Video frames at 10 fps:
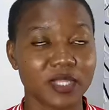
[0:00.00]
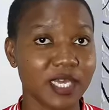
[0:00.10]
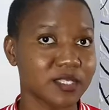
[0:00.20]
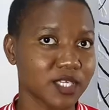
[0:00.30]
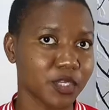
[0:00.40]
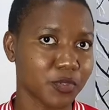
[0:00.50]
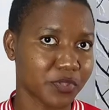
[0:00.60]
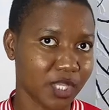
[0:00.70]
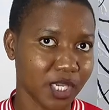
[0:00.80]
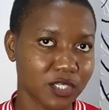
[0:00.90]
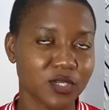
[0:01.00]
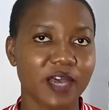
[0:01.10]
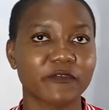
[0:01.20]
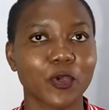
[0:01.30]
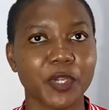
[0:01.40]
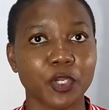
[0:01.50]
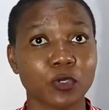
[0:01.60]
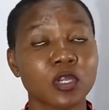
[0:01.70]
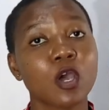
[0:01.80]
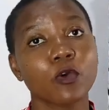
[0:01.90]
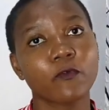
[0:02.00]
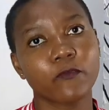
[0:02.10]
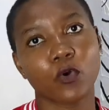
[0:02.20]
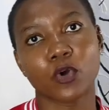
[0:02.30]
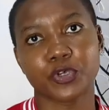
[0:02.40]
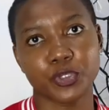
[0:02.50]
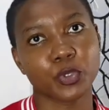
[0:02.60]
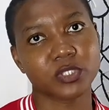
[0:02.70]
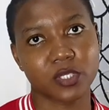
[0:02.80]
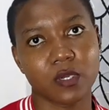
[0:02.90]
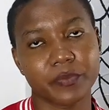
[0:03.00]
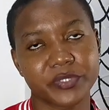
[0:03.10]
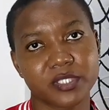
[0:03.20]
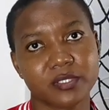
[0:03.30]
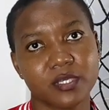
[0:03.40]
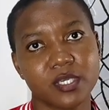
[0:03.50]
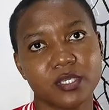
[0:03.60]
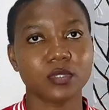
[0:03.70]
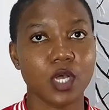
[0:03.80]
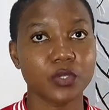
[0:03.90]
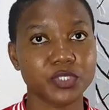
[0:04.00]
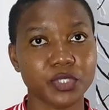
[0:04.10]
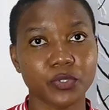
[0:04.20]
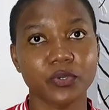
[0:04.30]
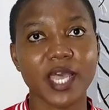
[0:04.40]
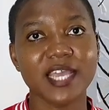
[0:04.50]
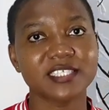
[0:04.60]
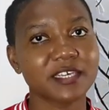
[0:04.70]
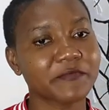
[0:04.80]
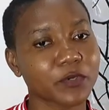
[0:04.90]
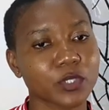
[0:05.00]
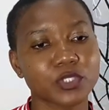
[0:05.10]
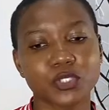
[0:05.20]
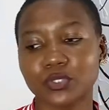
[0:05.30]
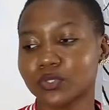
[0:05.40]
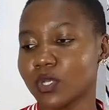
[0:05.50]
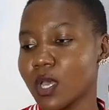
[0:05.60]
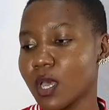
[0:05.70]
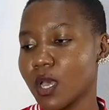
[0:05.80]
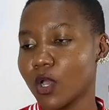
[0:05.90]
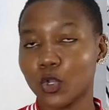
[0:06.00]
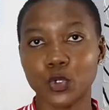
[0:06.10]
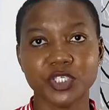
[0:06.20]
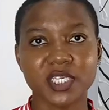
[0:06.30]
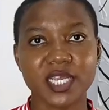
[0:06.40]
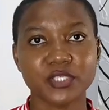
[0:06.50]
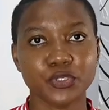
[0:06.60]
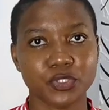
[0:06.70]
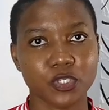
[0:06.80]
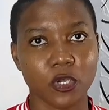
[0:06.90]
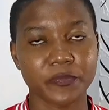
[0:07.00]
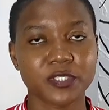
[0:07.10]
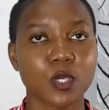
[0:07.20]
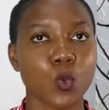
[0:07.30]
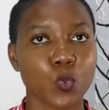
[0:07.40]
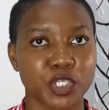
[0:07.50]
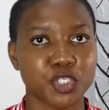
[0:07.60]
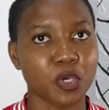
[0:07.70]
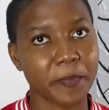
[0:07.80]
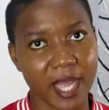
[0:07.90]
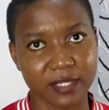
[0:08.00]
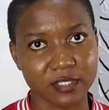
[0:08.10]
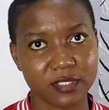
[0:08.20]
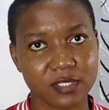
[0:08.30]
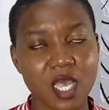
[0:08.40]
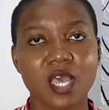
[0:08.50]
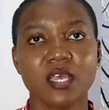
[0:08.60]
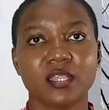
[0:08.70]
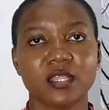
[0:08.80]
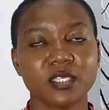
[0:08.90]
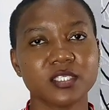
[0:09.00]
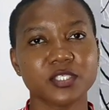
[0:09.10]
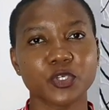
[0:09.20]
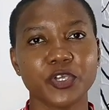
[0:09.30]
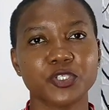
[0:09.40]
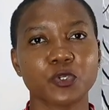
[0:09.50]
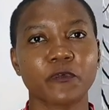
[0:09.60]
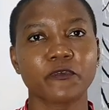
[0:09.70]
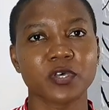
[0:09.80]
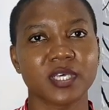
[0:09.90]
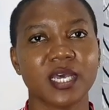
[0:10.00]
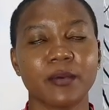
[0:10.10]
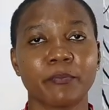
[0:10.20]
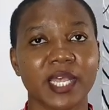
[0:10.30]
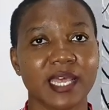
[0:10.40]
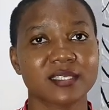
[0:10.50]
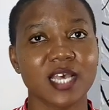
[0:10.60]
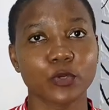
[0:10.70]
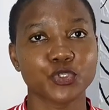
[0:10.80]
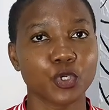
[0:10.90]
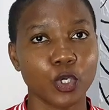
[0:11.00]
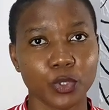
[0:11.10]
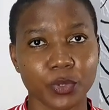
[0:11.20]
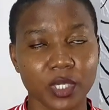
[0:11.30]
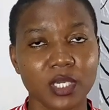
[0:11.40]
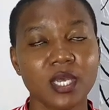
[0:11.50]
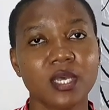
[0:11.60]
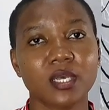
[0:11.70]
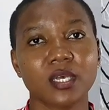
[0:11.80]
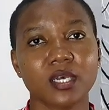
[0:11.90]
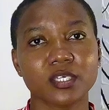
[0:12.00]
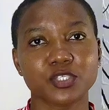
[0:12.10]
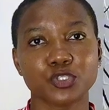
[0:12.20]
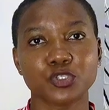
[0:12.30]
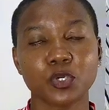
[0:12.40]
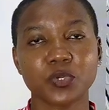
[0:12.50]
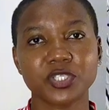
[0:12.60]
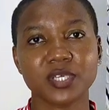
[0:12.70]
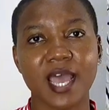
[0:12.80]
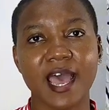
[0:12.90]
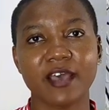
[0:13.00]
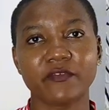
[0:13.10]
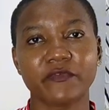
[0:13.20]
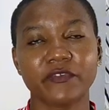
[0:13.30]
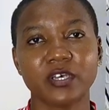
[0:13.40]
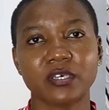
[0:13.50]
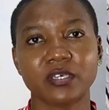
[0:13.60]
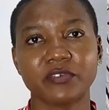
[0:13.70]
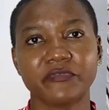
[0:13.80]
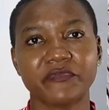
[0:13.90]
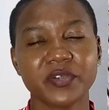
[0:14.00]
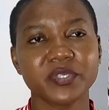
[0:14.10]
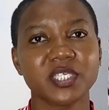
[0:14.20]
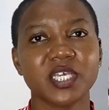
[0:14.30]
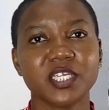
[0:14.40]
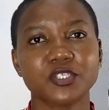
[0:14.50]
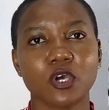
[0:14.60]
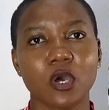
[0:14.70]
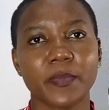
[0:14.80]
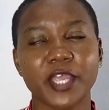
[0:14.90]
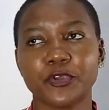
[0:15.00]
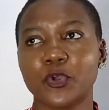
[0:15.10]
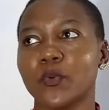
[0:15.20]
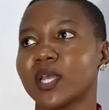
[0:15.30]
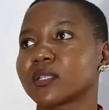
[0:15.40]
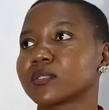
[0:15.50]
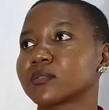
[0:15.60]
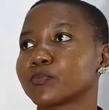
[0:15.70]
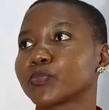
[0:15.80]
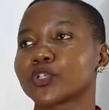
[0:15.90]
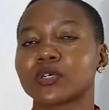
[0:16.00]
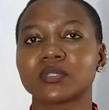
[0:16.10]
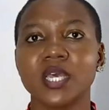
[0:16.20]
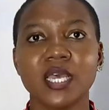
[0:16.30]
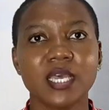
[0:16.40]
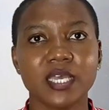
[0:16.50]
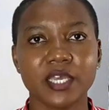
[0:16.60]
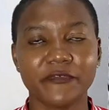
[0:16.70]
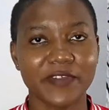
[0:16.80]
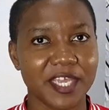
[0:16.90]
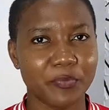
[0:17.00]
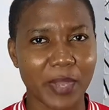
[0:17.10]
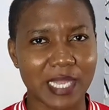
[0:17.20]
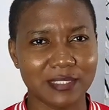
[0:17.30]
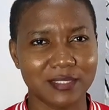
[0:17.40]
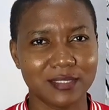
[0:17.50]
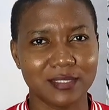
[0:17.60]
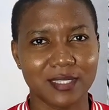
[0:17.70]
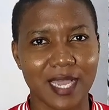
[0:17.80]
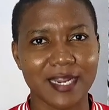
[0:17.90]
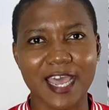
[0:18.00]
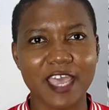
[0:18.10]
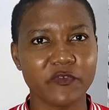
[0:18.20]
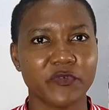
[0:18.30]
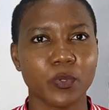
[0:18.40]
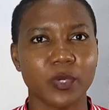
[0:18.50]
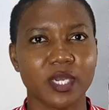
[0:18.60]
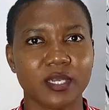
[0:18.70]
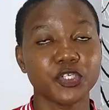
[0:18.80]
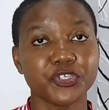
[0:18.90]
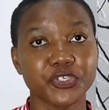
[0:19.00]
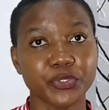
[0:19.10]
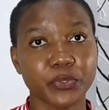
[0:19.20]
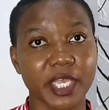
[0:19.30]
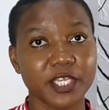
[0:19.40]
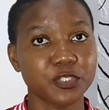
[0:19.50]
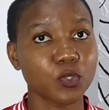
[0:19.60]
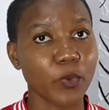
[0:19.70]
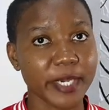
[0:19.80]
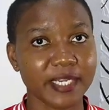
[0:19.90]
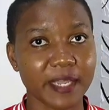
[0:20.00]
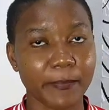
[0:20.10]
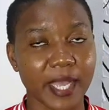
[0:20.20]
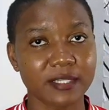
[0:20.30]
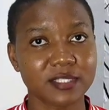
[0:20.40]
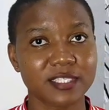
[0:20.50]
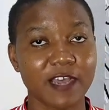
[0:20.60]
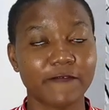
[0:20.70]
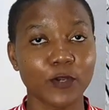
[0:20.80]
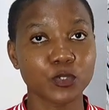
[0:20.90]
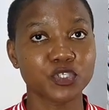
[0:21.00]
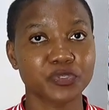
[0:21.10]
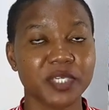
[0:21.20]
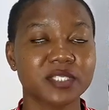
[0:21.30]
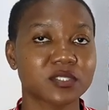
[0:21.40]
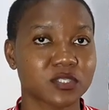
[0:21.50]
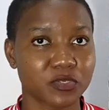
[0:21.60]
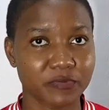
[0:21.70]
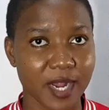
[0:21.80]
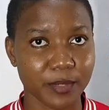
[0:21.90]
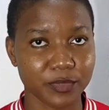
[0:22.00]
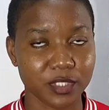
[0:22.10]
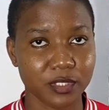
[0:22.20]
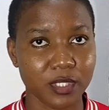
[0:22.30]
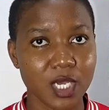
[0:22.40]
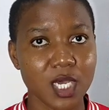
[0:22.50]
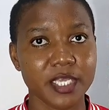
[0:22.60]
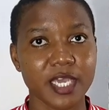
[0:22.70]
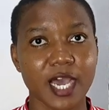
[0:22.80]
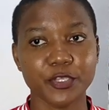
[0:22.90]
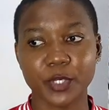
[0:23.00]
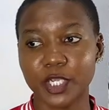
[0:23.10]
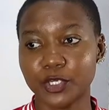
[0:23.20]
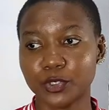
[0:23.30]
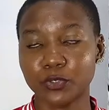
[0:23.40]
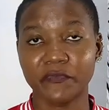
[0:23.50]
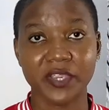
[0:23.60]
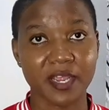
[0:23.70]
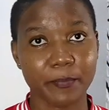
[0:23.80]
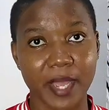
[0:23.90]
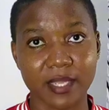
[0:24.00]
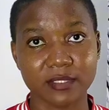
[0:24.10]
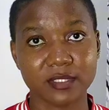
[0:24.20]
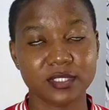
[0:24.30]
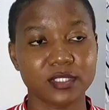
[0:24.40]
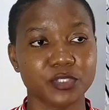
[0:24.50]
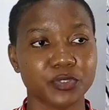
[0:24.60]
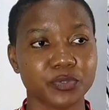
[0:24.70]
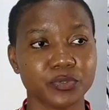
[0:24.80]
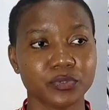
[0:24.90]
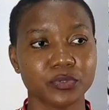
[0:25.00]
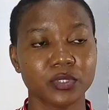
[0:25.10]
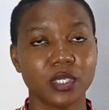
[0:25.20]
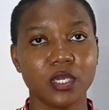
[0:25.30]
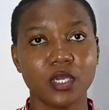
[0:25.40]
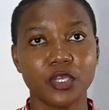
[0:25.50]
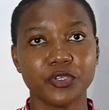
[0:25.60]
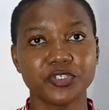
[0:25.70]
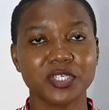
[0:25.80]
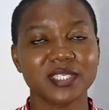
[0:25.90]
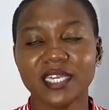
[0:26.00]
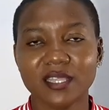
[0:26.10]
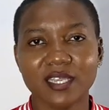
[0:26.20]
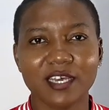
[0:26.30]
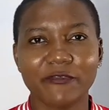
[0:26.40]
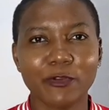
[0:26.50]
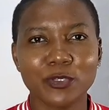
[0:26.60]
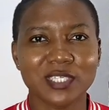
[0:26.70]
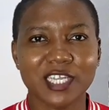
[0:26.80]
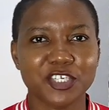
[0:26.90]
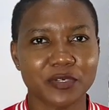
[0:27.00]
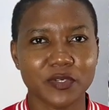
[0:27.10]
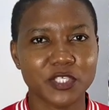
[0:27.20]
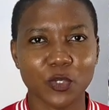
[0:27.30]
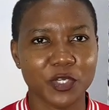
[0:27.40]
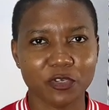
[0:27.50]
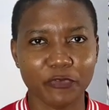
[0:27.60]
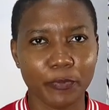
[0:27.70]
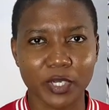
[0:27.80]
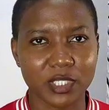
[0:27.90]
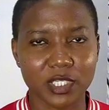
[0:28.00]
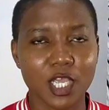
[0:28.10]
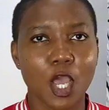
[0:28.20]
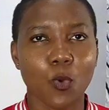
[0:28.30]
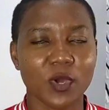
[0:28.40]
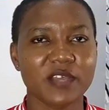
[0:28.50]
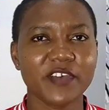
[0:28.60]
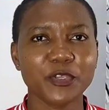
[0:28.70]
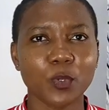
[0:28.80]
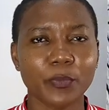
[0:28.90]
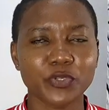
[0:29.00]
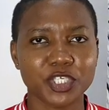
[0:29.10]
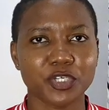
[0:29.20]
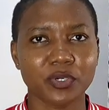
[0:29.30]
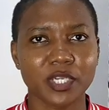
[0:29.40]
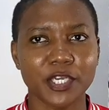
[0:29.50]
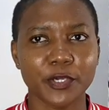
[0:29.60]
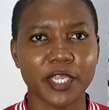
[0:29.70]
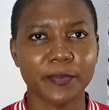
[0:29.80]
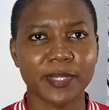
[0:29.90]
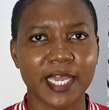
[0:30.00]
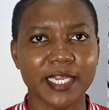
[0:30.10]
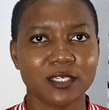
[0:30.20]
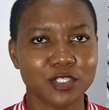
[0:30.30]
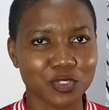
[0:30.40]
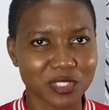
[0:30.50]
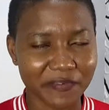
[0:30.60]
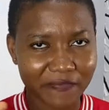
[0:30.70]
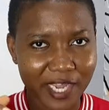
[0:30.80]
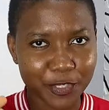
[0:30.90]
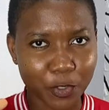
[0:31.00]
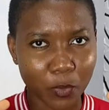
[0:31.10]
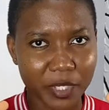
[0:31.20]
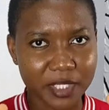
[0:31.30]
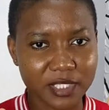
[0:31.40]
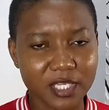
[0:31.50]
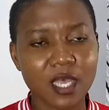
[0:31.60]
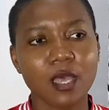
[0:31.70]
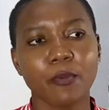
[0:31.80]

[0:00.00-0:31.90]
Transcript: Or that is a good thing to have going on for your tops. Also, endeavor to coordinate your tops with your pants. This is going to further balance out your look because you don't want to have a very skinny top and you go and put on flared pants that are everywhere. You can do wide leg pants that flow straight to the ground. Yeah, you can do fitted pants, you just anything that follows the natural silhouette of your body. Whatever you are putting on in your hip line should define your waist.